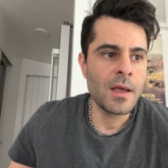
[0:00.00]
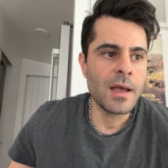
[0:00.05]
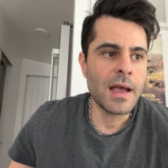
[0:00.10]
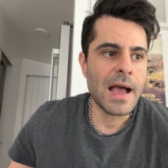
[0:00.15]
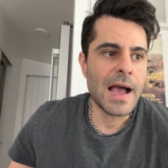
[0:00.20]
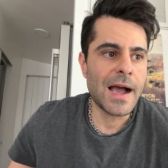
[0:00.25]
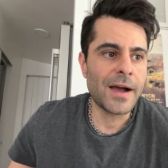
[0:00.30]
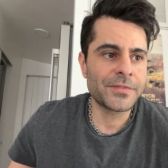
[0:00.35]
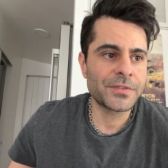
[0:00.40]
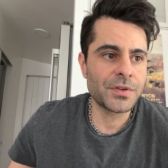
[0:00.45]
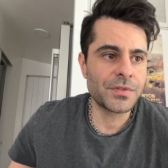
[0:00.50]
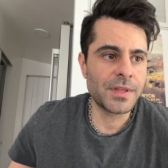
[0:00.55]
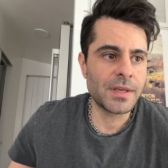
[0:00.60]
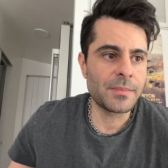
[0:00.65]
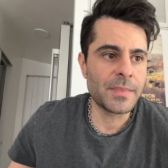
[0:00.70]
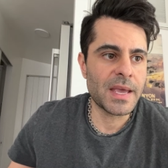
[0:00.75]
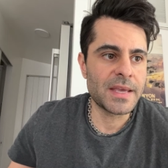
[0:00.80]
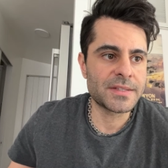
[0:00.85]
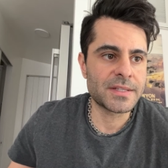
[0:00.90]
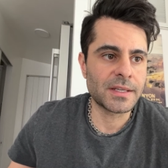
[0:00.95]
After the
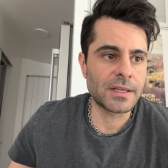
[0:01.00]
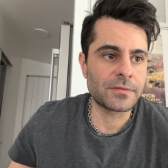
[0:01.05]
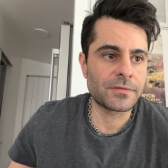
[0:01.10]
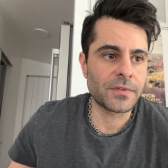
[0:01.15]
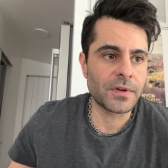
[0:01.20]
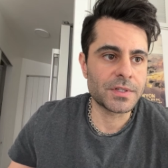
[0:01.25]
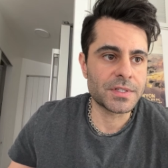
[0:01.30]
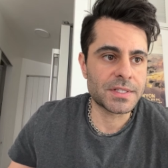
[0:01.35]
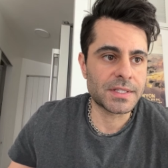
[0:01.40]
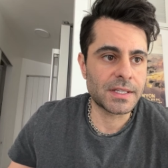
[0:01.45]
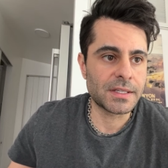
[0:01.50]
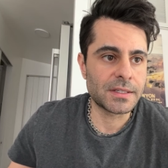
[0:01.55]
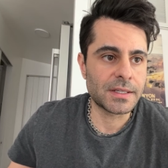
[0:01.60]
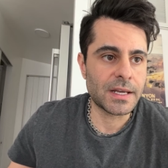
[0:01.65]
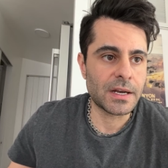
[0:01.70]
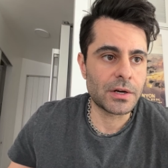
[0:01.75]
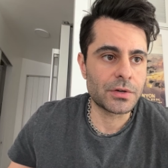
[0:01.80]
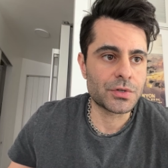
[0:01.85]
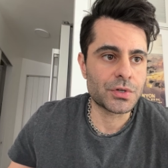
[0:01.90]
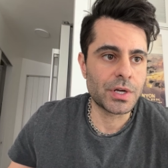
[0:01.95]
amazing and fun
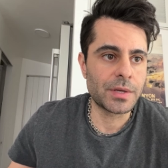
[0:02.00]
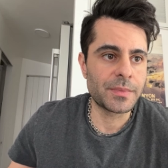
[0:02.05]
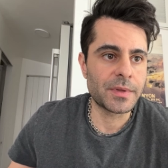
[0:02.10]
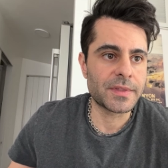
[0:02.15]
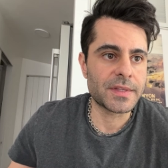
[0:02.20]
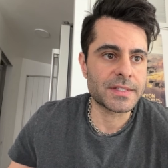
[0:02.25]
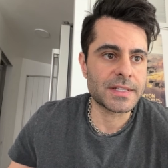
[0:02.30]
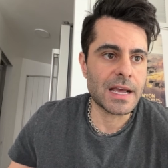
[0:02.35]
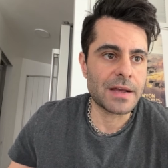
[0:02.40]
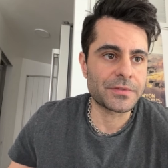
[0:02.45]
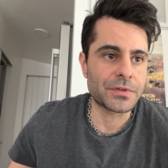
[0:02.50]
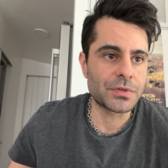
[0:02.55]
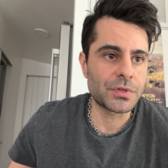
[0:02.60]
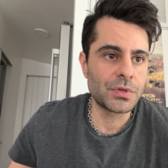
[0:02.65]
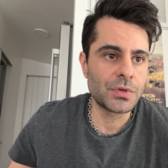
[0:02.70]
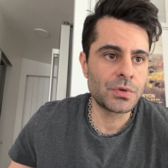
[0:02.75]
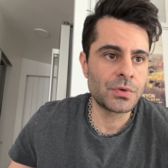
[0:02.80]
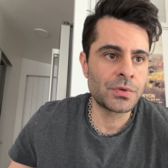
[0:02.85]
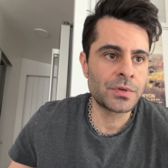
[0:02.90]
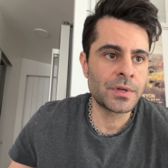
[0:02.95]
skincare treatment this
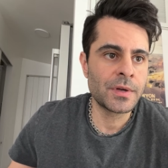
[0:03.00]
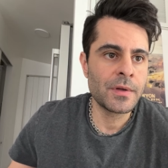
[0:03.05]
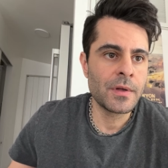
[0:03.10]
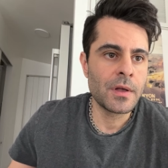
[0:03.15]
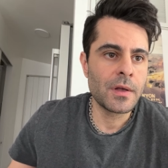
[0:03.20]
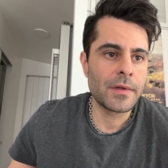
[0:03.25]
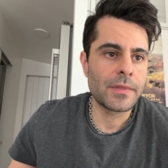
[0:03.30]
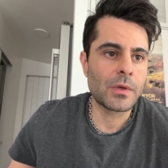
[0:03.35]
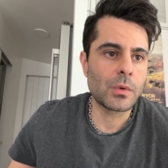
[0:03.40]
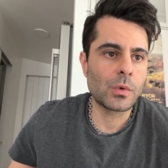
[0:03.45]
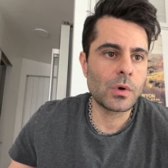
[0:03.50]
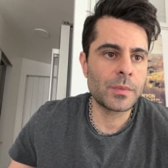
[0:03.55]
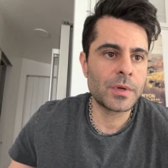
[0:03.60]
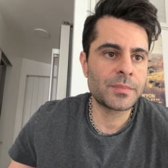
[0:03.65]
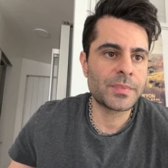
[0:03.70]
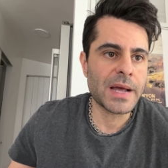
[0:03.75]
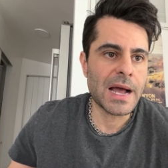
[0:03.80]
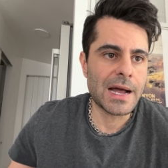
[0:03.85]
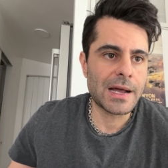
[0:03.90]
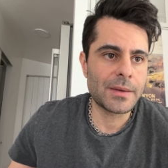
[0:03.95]
afternoon, the woman
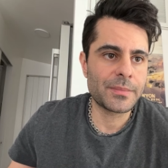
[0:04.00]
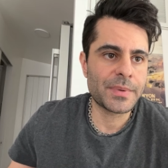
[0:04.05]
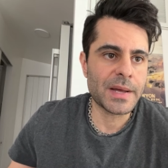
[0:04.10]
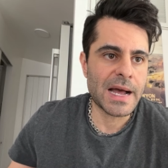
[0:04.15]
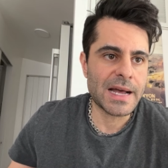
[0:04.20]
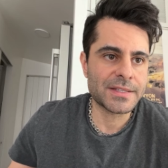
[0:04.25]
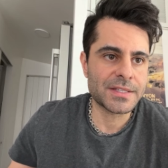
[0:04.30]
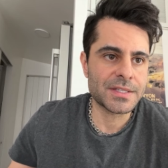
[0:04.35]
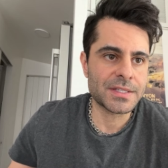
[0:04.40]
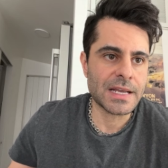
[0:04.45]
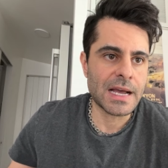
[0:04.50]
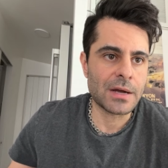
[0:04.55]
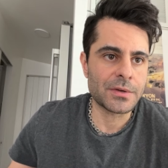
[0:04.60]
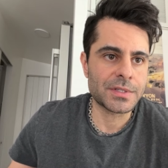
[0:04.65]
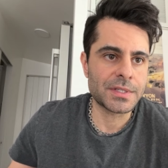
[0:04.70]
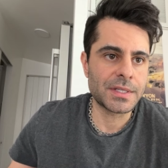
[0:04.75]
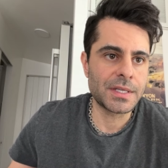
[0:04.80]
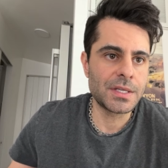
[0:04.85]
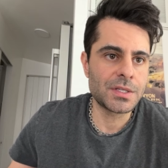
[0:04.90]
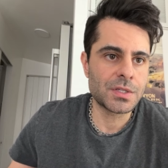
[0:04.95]
pa- passes out
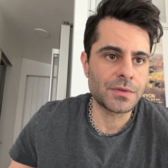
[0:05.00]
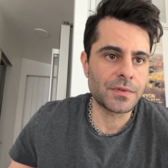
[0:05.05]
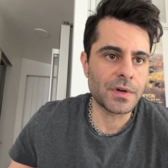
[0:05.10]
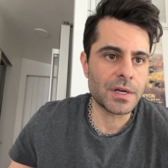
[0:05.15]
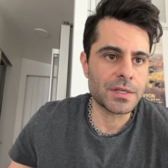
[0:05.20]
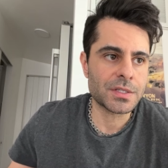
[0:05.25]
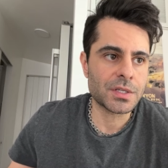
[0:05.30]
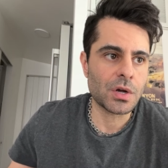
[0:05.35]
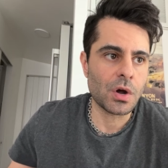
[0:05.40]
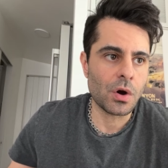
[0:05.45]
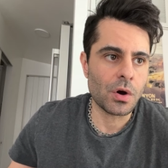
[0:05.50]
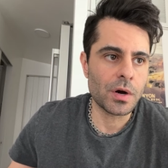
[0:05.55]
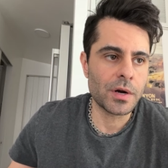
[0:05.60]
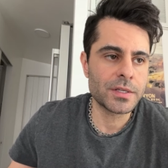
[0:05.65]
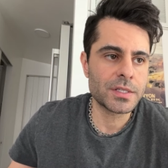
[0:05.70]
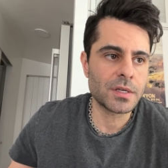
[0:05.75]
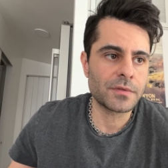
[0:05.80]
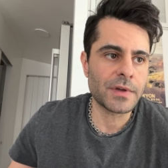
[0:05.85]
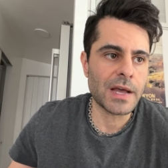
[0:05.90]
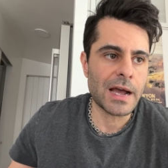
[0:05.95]
to each of us
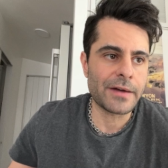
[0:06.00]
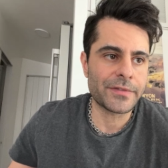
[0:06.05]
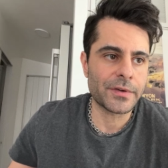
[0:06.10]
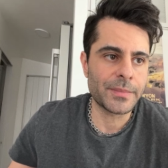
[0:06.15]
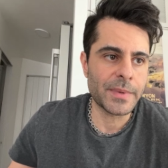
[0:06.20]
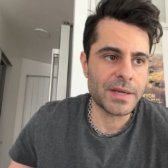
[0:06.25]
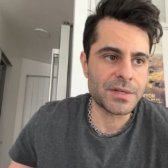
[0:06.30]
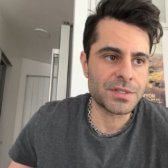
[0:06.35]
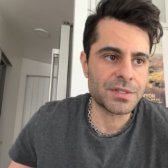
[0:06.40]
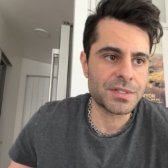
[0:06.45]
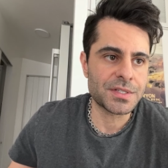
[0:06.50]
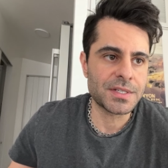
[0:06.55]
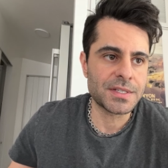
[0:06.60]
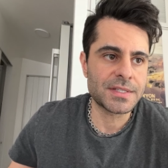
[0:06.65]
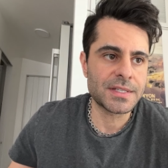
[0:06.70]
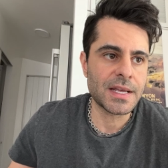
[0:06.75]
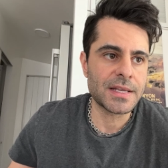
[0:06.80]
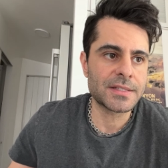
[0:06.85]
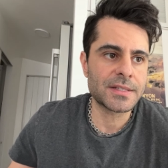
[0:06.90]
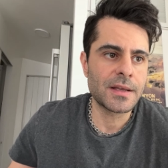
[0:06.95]
cards of affirmation. She
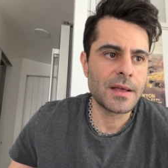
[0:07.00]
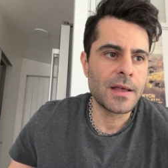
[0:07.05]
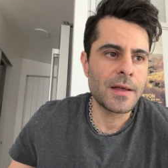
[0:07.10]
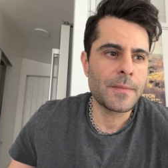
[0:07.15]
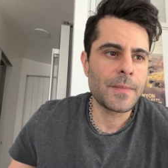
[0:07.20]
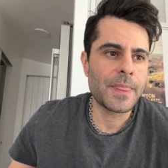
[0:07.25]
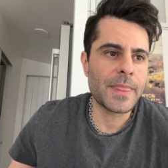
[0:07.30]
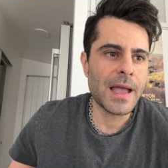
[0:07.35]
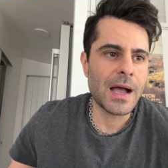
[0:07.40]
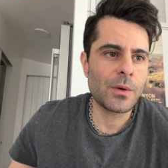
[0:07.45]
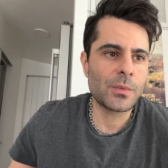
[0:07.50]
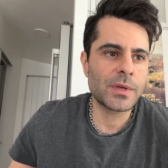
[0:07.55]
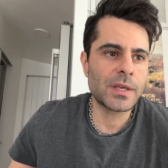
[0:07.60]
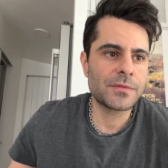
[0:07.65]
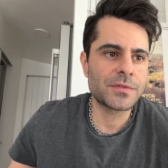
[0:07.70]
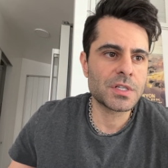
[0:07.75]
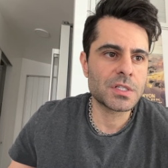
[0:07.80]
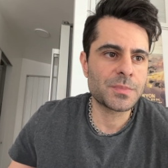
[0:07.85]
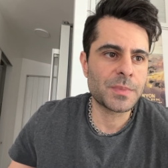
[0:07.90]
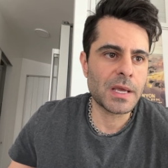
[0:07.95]
says, Now we
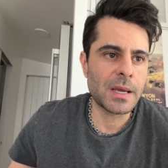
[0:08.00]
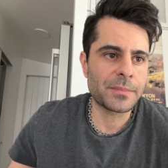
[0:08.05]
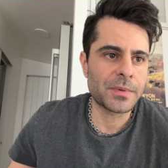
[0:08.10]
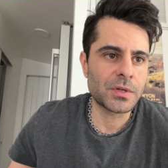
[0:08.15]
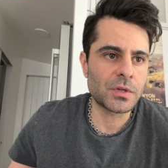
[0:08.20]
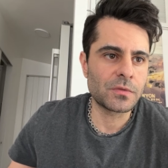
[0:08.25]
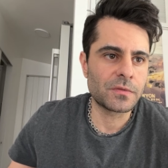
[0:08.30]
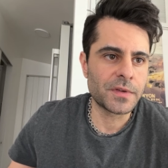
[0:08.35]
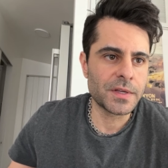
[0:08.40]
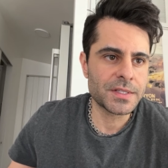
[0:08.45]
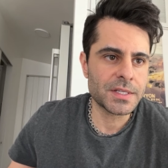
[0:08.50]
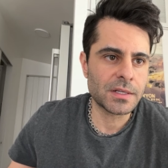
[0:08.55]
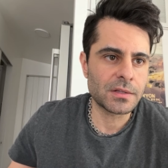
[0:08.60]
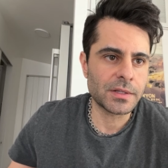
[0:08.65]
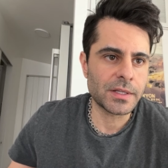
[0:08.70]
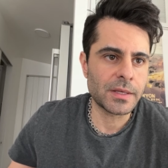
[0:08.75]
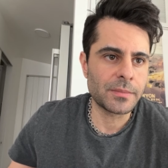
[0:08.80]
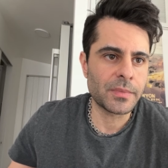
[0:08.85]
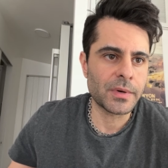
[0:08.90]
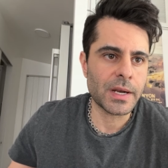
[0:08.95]
have just pampered you
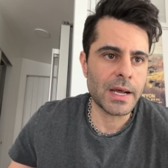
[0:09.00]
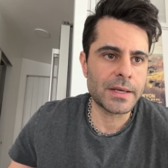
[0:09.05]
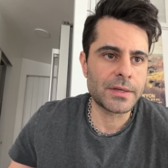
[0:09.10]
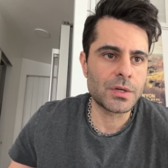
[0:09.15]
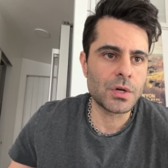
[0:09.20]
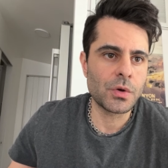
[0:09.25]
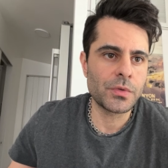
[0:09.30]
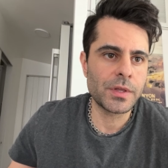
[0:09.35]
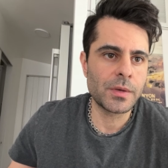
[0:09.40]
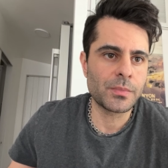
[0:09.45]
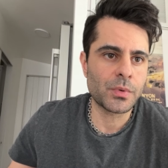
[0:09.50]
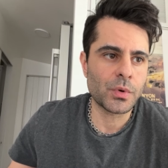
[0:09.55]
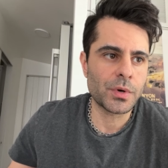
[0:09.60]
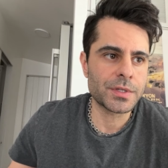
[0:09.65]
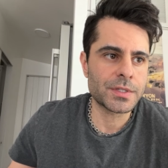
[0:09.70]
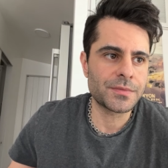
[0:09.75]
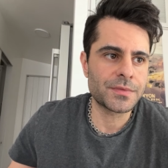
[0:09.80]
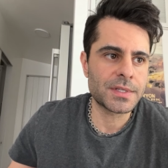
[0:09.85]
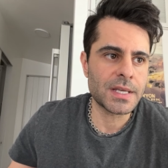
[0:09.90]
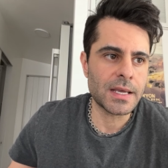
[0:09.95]
physically, but I know the
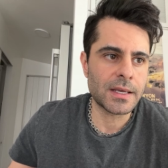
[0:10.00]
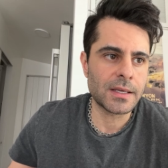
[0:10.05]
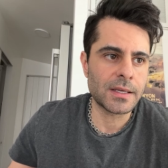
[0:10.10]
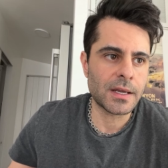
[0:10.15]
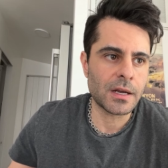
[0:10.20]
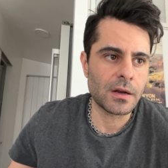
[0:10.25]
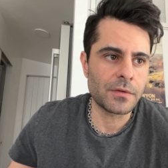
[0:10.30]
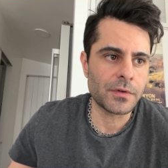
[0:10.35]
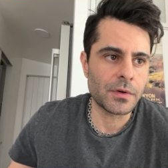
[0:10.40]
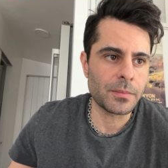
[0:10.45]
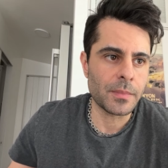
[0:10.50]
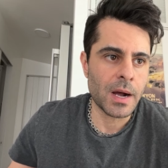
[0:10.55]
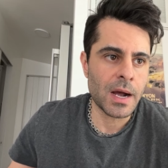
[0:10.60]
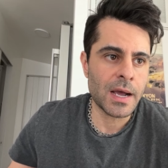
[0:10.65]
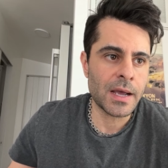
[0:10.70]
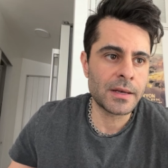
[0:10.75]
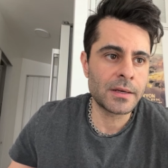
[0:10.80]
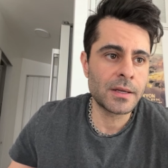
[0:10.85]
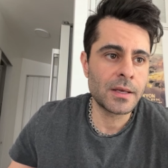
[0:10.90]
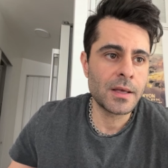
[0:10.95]
importance of taking care of your
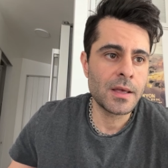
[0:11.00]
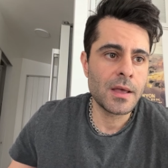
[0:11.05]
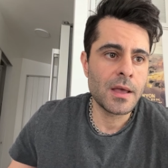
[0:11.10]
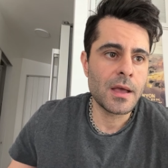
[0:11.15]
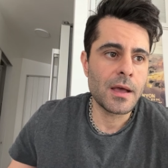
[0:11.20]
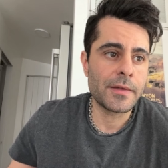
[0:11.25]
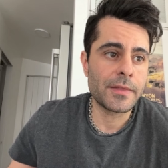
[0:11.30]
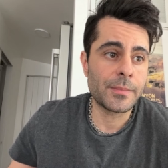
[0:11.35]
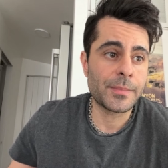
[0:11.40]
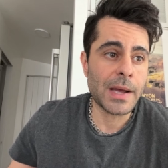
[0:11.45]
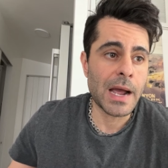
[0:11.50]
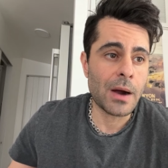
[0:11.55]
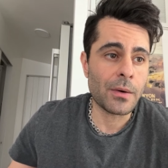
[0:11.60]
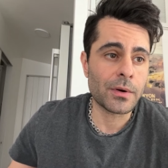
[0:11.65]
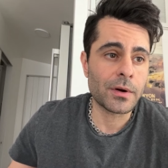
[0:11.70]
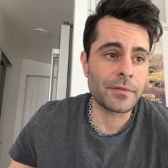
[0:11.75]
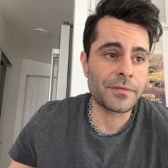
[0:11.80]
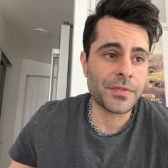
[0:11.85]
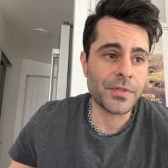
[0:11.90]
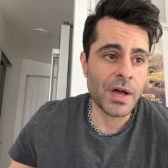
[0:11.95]
mind and the
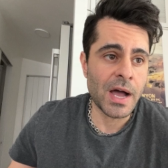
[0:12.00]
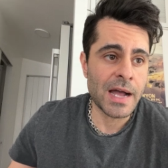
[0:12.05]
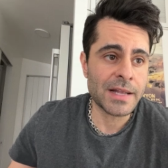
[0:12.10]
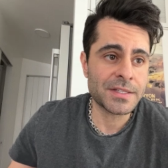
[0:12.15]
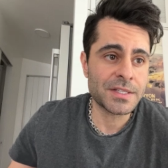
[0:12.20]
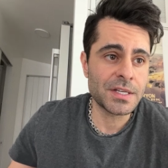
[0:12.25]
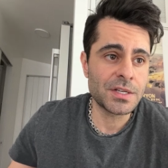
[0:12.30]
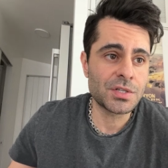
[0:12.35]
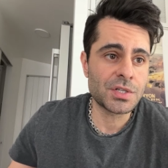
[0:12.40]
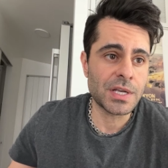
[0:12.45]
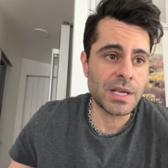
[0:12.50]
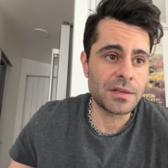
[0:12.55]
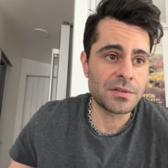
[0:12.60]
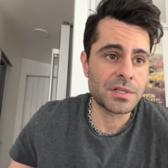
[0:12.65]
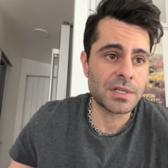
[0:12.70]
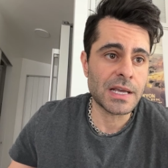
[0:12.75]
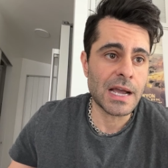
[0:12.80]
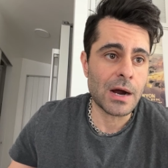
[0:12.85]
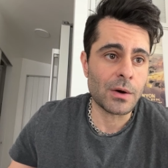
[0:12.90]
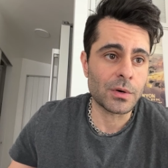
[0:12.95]
power of thoughts in
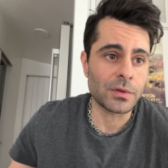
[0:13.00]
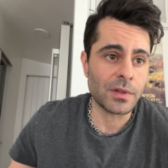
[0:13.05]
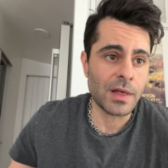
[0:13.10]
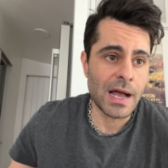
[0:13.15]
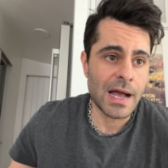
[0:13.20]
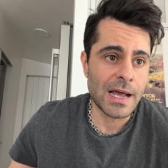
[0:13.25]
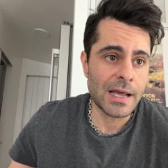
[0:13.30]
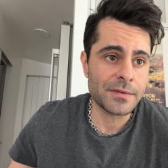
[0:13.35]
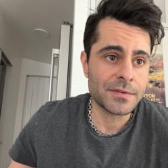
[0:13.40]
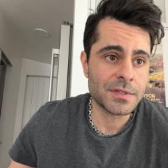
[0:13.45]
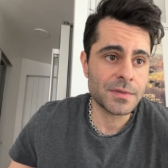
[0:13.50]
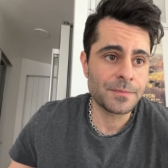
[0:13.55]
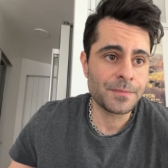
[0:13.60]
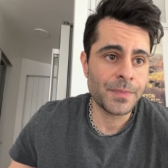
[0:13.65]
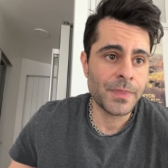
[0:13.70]
changing our lives.